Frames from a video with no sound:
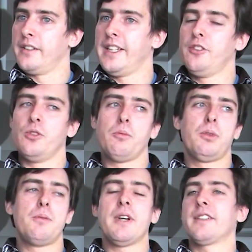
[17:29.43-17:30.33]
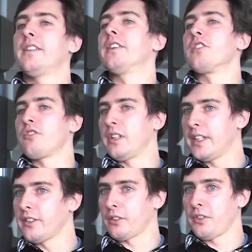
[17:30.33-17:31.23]
need to implement an additional
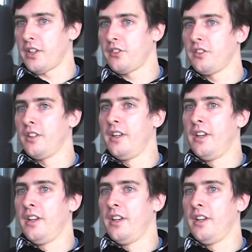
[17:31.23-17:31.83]
interface.